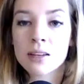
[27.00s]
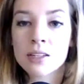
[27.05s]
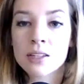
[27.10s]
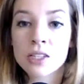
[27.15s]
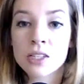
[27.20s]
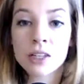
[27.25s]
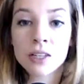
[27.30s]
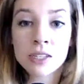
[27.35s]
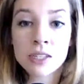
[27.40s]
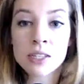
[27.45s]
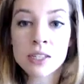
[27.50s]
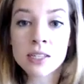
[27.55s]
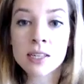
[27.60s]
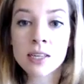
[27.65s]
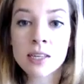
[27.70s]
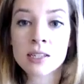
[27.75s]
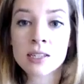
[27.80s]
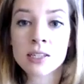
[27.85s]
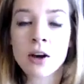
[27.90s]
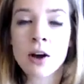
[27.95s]
listen to
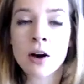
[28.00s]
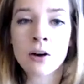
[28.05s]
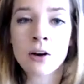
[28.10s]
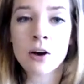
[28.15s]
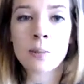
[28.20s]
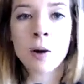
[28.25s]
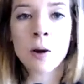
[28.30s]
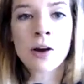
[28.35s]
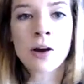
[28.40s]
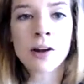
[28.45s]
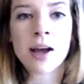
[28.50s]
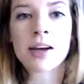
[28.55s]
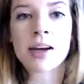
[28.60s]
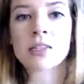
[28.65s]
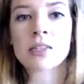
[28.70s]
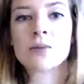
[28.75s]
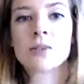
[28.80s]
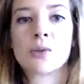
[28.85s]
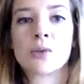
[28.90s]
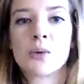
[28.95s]
these on our
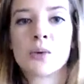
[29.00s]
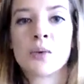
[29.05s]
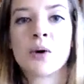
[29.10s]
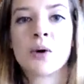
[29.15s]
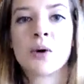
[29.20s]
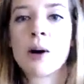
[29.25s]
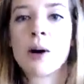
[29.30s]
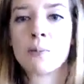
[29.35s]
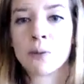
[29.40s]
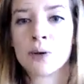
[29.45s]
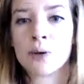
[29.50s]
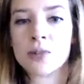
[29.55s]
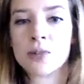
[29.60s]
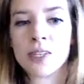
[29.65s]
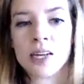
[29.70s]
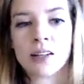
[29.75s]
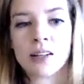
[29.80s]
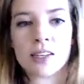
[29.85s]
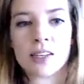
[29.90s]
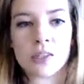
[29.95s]
podcast, which we will upload
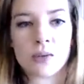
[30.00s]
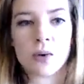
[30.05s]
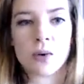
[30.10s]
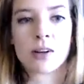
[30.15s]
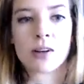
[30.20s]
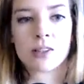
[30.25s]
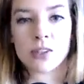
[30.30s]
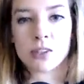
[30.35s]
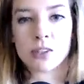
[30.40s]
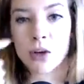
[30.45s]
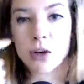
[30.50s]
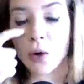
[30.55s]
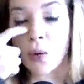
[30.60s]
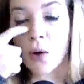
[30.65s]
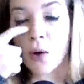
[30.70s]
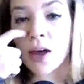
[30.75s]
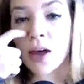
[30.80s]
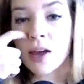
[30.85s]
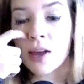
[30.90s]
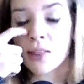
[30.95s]
daily as well. So
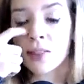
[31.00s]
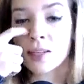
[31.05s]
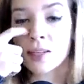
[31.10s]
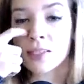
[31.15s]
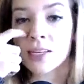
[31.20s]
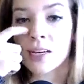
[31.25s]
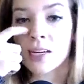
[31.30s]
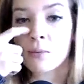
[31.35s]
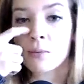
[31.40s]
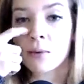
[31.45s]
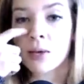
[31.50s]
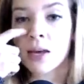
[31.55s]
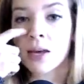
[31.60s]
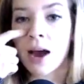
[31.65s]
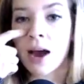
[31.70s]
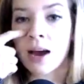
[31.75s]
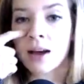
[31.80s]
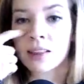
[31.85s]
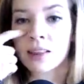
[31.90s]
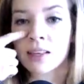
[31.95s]
that's going to be
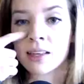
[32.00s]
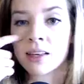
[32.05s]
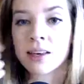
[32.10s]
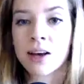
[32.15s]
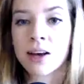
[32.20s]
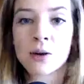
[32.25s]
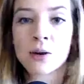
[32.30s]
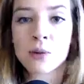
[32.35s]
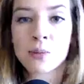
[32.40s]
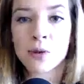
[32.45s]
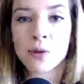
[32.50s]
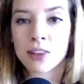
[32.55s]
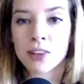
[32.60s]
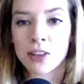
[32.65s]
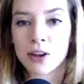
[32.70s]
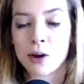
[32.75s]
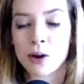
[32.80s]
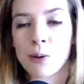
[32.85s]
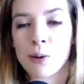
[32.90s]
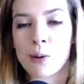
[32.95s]
at the Yellow Brick
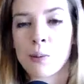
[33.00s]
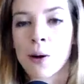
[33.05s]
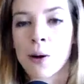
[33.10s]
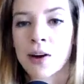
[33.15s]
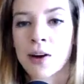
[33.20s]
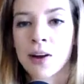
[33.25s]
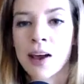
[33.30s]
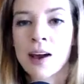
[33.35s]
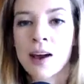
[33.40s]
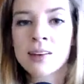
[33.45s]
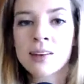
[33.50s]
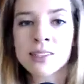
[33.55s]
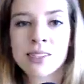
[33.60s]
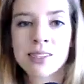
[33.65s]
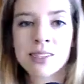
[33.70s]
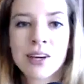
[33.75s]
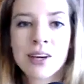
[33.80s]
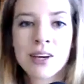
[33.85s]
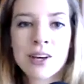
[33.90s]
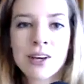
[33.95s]
Therapy podcast.
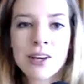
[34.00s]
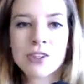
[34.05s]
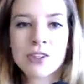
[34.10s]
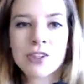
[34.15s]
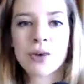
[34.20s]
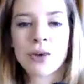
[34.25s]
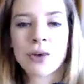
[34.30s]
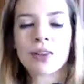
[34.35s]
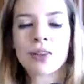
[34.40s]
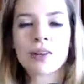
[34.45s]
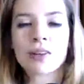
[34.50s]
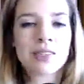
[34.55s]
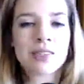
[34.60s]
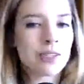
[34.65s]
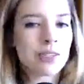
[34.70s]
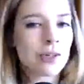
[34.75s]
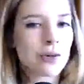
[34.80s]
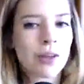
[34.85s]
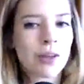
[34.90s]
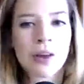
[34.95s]
So you can listen
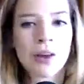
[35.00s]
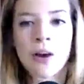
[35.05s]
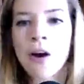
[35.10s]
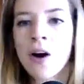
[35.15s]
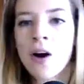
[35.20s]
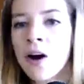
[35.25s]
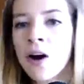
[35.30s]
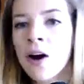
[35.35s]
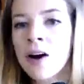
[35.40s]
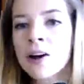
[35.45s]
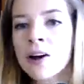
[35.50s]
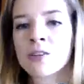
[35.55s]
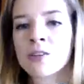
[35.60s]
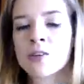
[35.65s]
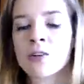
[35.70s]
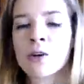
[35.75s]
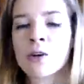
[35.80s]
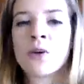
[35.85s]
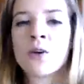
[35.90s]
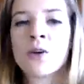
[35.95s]
to it in the car as you're
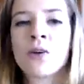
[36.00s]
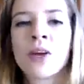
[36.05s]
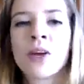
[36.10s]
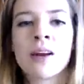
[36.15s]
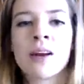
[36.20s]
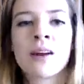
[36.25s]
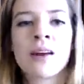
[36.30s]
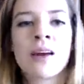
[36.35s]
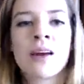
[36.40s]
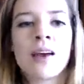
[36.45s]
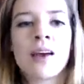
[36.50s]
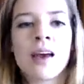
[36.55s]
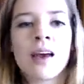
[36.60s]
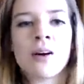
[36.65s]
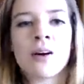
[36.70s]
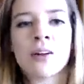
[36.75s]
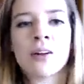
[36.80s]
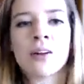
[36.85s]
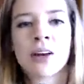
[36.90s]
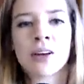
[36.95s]
commuting and
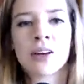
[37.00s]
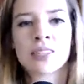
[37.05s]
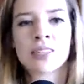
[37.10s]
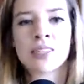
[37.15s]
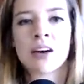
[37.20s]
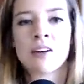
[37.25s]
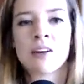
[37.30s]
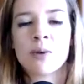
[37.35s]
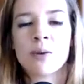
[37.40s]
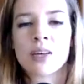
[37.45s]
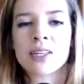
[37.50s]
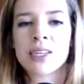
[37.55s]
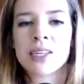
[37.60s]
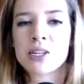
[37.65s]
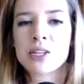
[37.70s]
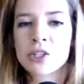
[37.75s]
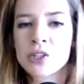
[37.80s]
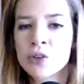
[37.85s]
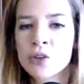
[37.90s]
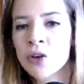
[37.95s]
all that good stuff, because I
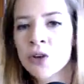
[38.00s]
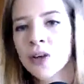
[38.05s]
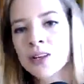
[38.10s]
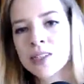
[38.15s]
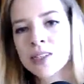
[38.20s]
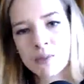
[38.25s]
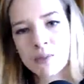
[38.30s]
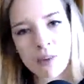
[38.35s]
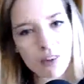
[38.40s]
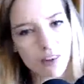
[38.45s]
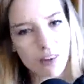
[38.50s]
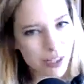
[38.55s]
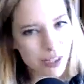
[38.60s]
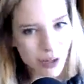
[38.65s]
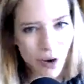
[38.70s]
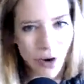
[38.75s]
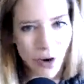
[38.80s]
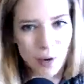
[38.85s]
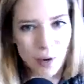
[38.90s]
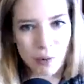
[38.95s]
do know that some of us
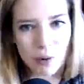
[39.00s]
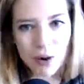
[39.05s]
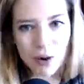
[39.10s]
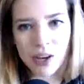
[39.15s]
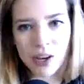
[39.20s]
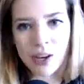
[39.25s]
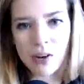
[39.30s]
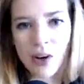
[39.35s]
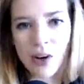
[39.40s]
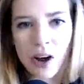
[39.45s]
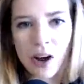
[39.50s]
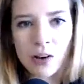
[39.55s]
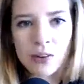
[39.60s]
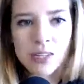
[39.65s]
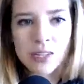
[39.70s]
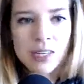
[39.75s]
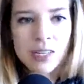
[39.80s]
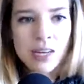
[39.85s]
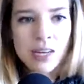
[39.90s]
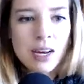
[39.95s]
are working
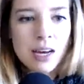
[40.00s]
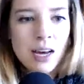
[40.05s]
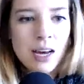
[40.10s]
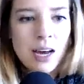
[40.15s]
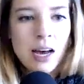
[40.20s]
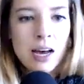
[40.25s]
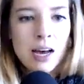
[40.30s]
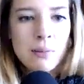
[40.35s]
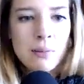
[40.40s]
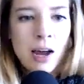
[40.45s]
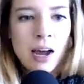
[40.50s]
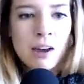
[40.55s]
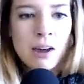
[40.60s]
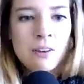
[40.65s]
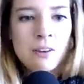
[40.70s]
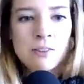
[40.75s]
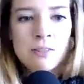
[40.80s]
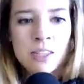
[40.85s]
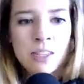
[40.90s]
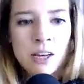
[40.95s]
around
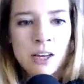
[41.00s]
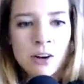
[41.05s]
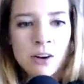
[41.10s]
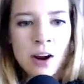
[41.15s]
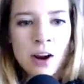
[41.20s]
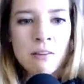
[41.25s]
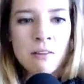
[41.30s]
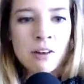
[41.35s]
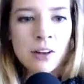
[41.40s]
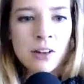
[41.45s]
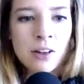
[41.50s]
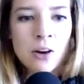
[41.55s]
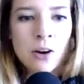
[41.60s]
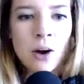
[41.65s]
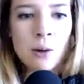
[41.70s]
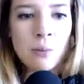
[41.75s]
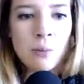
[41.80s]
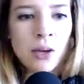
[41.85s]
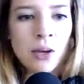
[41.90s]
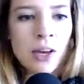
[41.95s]
9:15 or have other
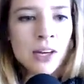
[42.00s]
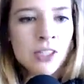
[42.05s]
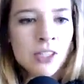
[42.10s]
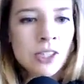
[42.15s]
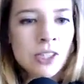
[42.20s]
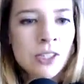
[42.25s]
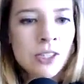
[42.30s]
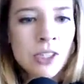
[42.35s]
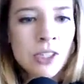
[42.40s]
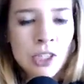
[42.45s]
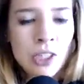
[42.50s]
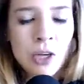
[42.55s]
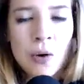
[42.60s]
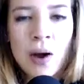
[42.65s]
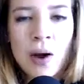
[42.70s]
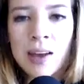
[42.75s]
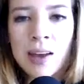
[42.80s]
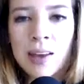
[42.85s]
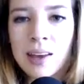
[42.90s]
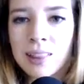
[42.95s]
obligations. So
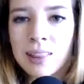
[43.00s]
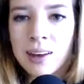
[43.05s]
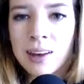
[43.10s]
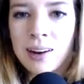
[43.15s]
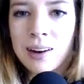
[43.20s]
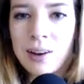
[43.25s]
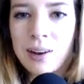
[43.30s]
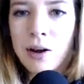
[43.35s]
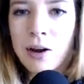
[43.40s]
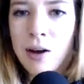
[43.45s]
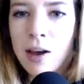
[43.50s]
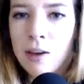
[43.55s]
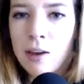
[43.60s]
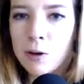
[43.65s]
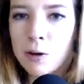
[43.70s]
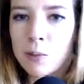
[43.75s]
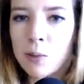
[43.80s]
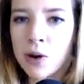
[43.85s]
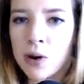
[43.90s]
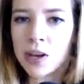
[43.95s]
I get that not
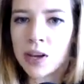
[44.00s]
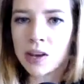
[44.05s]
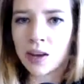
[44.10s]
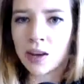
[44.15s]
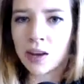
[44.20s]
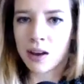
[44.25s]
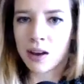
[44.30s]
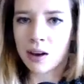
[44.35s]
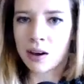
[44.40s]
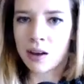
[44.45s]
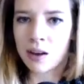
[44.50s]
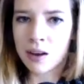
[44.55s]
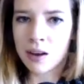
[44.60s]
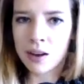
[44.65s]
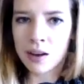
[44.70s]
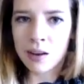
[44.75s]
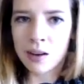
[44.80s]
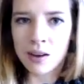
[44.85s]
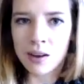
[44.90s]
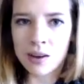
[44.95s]
everybody can
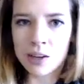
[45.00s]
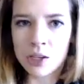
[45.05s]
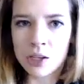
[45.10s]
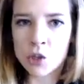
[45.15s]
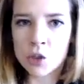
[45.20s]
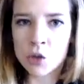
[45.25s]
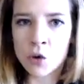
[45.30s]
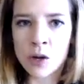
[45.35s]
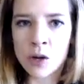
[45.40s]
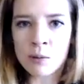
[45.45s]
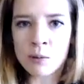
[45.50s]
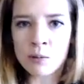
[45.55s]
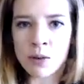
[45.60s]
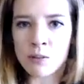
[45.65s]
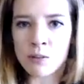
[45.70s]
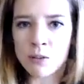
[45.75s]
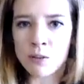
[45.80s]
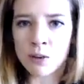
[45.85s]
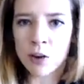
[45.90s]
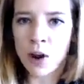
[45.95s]
join me
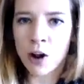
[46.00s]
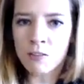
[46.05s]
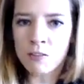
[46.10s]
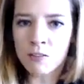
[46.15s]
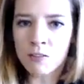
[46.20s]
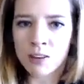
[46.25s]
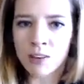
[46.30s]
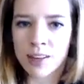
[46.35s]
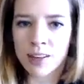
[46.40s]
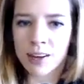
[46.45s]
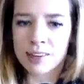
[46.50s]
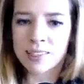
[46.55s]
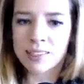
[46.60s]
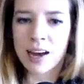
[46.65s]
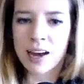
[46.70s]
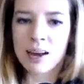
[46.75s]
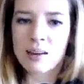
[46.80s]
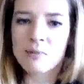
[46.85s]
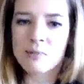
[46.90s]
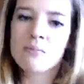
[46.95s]
for coffee at that
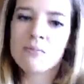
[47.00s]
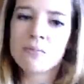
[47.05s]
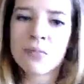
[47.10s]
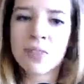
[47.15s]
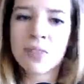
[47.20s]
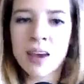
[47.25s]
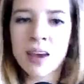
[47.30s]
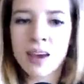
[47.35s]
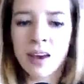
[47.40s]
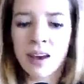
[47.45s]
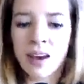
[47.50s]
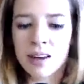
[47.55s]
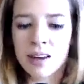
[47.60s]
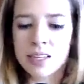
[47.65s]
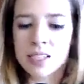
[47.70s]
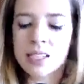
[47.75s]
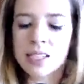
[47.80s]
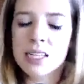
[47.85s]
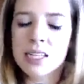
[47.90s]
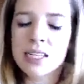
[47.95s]
time.
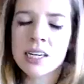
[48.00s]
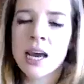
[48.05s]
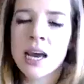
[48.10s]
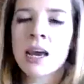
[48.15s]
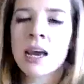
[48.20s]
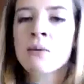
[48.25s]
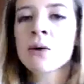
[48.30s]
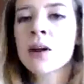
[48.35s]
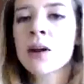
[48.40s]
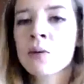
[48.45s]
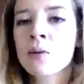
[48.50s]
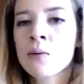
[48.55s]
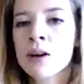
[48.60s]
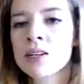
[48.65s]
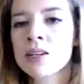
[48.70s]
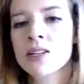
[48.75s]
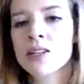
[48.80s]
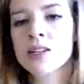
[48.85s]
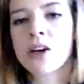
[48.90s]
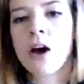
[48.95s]
Today, what I
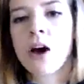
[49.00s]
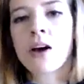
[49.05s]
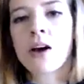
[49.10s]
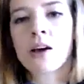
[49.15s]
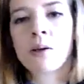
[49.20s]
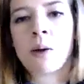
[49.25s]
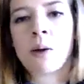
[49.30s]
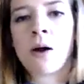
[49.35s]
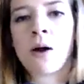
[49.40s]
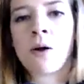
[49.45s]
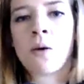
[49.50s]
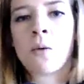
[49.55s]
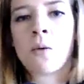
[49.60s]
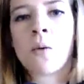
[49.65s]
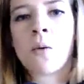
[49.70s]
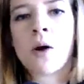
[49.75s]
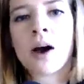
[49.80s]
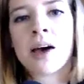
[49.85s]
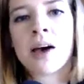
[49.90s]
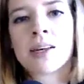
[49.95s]
wanted to talk about
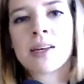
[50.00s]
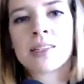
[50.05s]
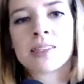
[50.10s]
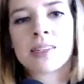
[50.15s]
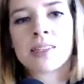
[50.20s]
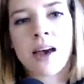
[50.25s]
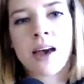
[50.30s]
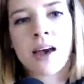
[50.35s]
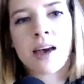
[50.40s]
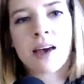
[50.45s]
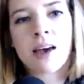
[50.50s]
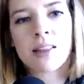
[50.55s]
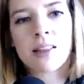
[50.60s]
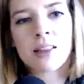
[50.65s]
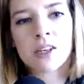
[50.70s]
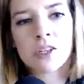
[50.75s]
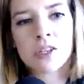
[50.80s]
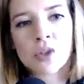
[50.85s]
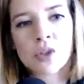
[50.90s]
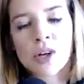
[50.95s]
was
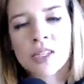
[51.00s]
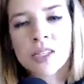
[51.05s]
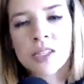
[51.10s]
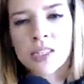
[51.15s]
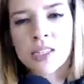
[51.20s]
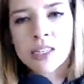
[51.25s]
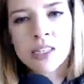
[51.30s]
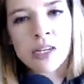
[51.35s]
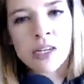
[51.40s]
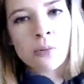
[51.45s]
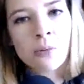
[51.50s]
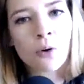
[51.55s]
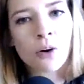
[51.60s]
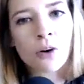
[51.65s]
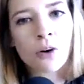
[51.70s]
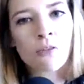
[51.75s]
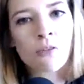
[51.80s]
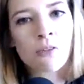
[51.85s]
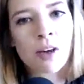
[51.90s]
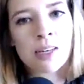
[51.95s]
the transition
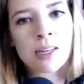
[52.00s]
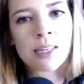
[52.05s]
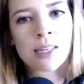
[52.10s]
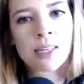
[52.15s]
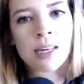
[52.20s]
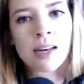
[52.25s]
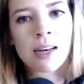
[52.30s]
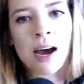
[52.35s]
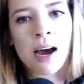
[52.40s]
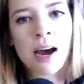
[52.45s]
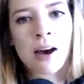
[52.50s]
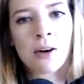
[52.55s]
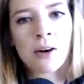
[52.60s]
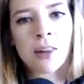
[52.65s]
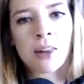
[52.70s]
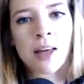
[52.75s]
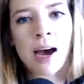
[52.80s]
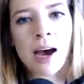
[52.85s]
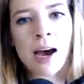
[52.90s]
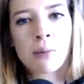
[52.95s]
we're facing now
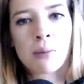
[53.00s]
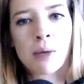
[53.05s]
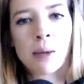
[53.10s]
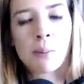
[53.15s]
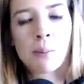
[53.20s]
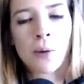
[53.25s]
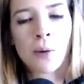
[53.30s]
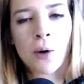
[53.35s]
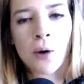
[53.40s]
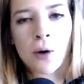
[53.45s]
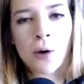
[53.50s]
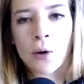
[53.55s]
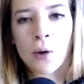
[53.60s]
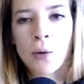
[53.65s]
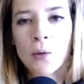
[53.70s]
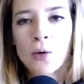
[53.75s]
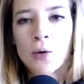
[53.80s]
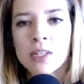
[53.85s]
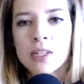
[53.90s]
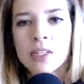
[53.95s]
that people are
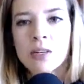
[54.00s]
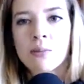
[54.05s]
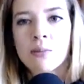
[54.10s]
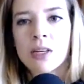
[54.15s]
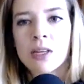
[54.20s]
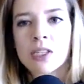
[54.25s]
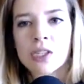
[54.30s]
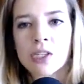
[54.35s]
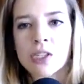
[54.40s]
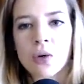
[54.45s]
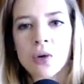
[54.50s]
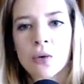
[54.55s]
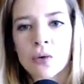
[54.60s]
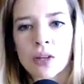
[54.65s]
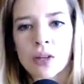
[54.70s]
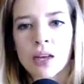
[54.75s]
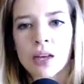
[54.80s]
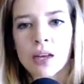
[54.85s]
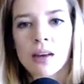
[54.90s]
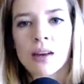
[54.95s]
going to be
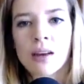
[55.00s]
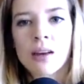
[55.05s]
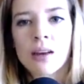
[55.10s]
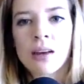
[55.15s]
slowly